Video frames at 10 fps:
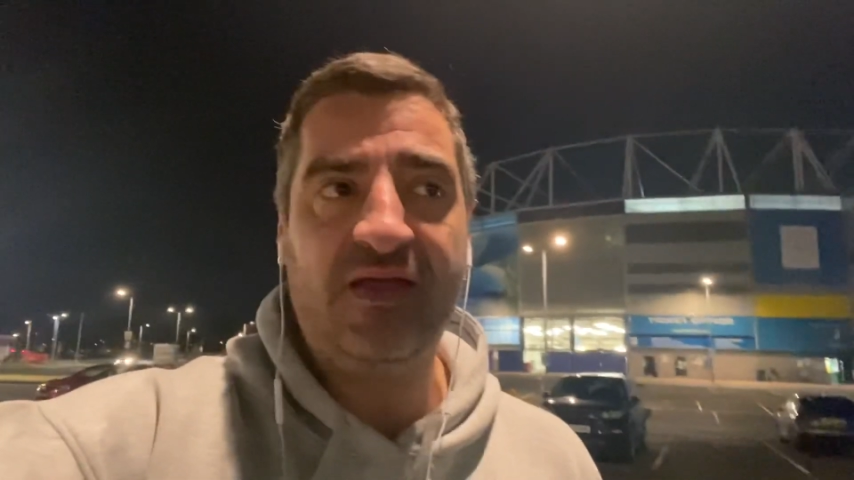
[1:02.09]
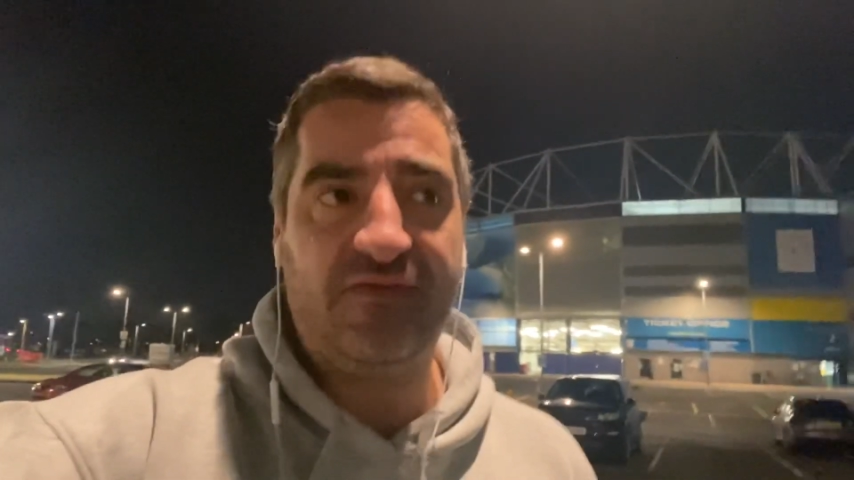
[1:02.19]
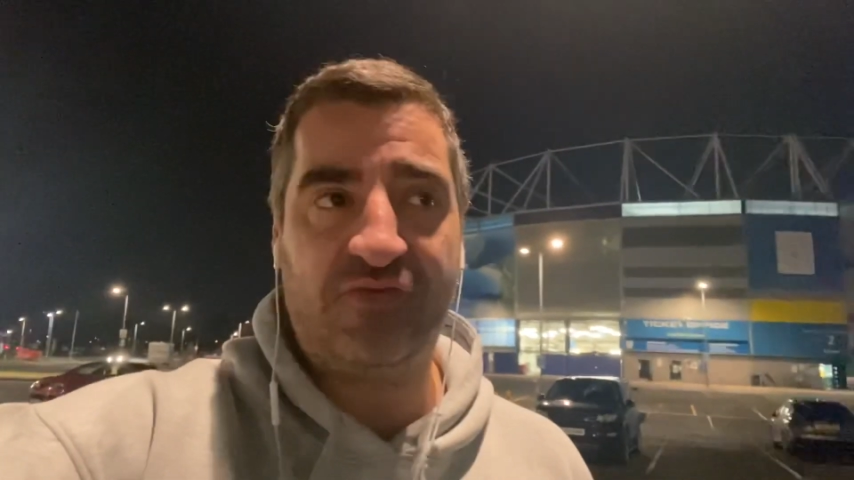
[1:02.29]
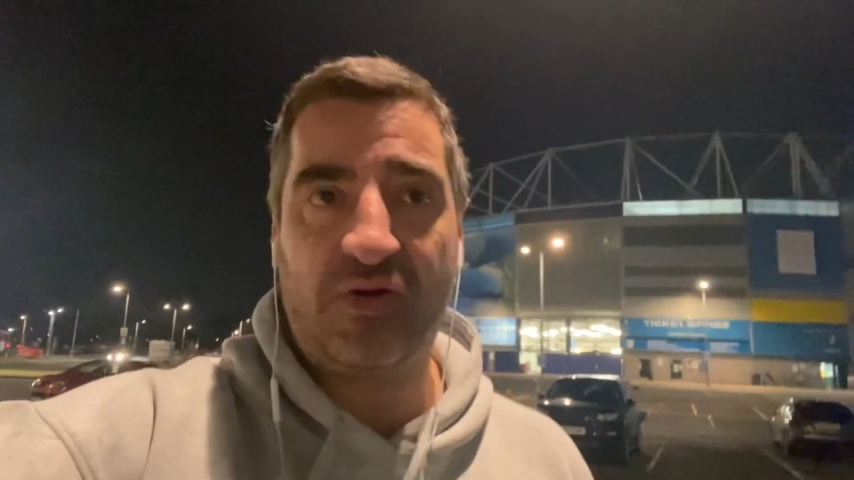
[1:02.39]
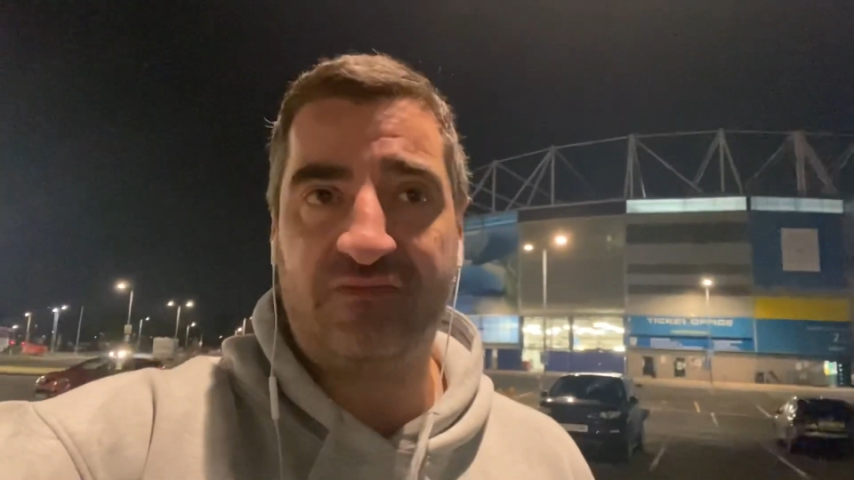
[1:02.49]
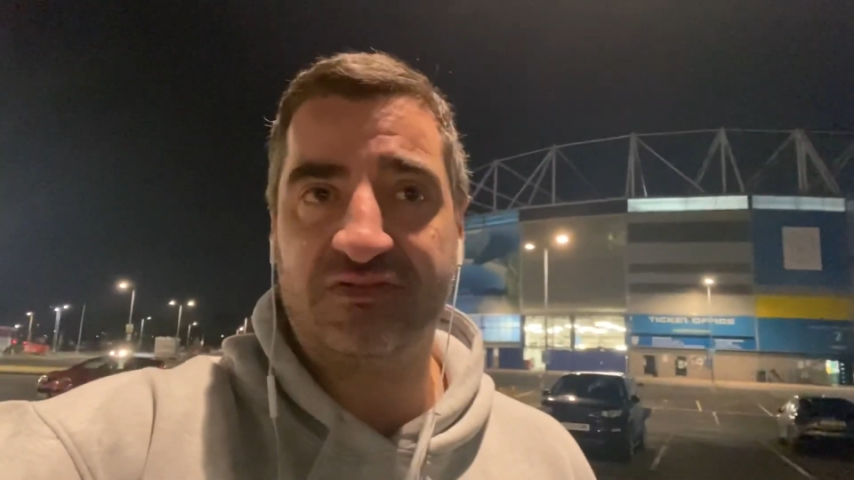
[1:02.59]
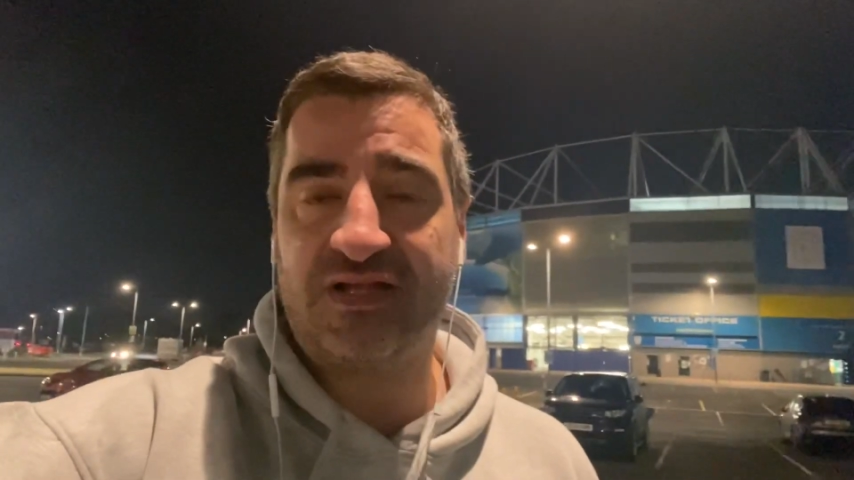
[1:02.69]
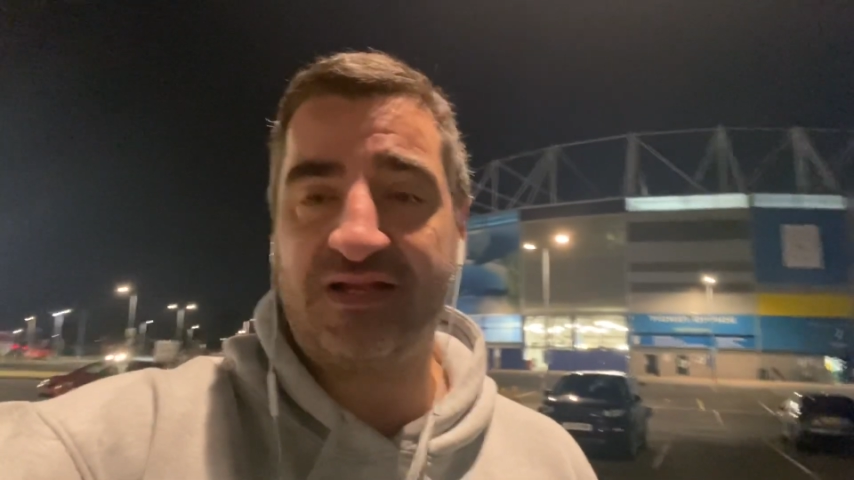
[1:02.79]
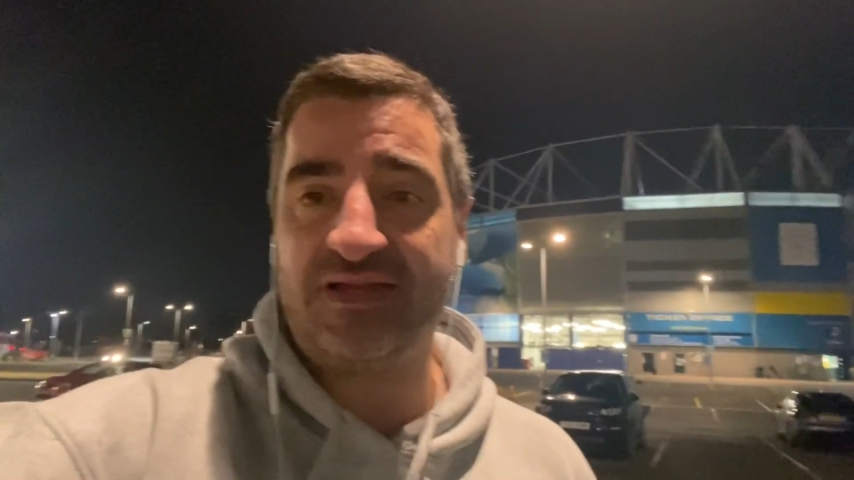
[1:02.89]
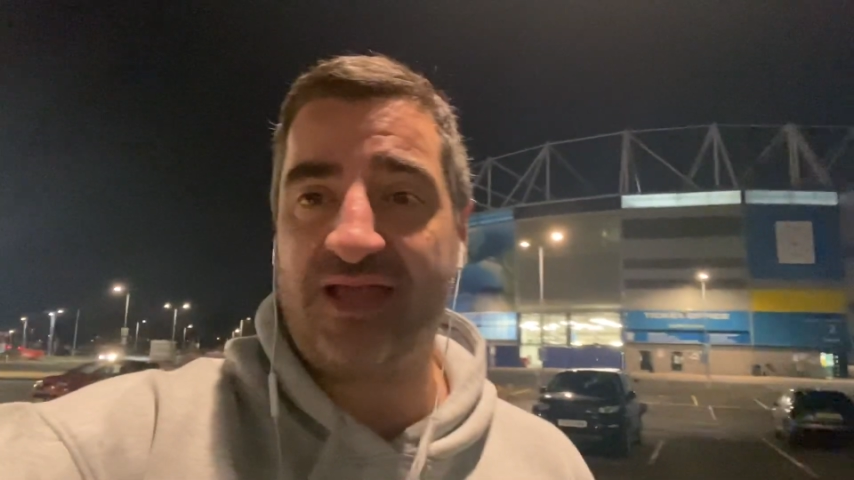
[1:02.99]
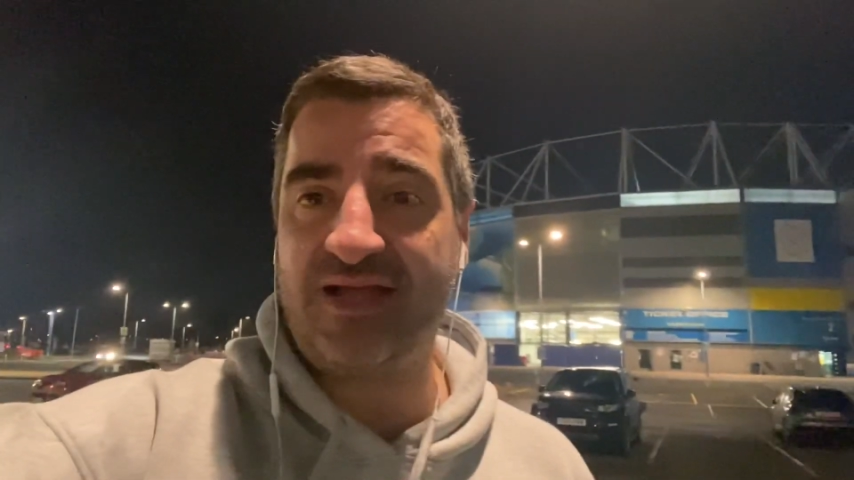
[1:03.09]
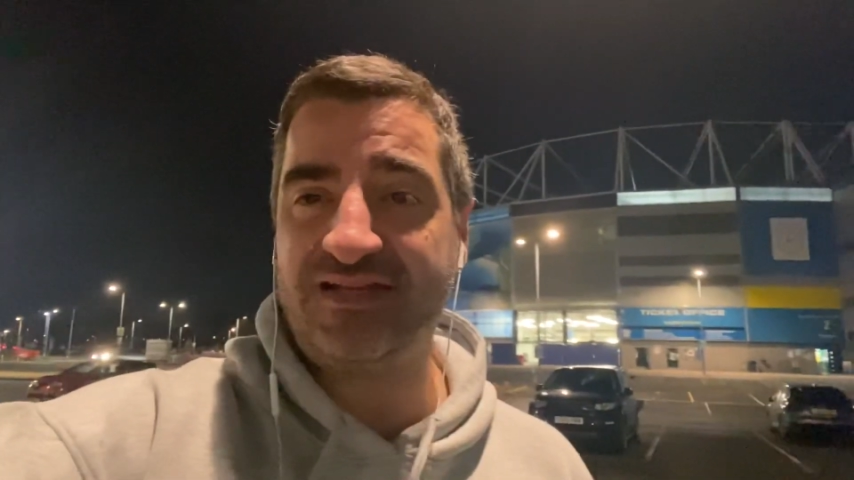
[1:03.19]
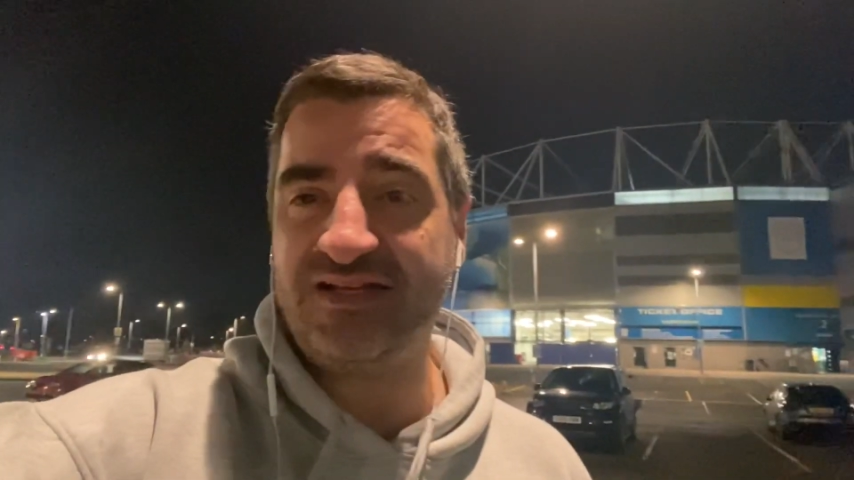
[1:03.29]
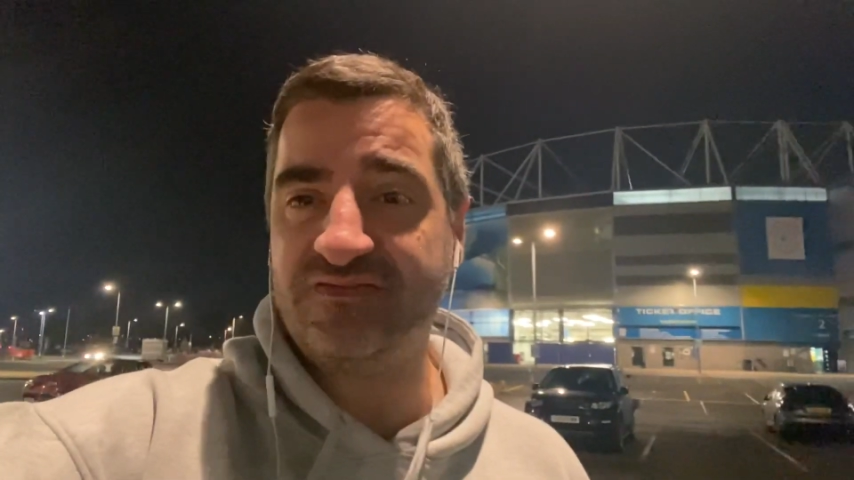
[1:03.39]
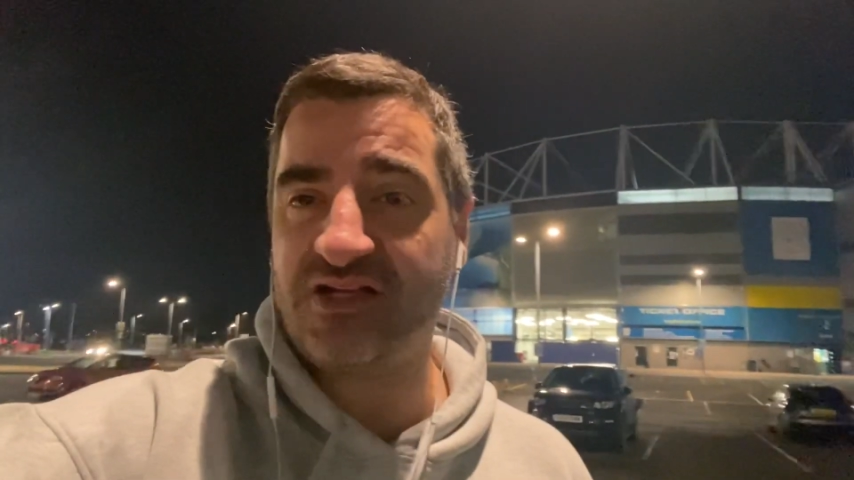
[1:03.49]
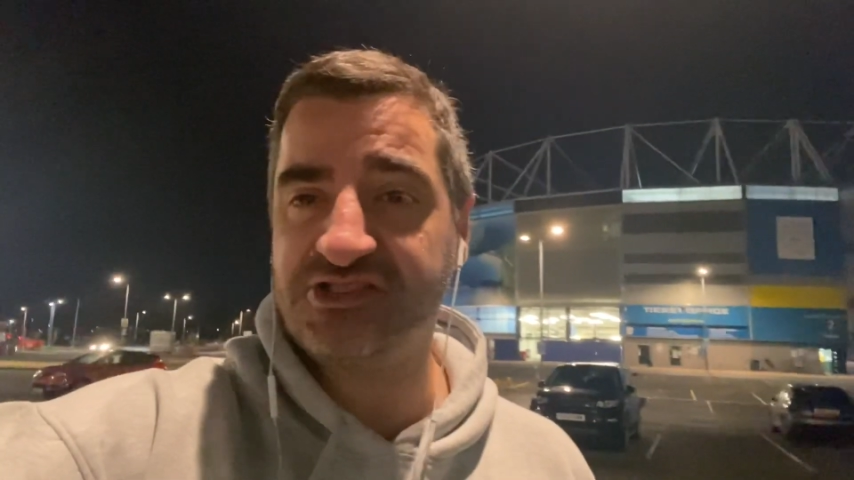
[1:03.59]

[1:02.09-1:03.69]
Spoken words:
If you haven't done it yet, hit that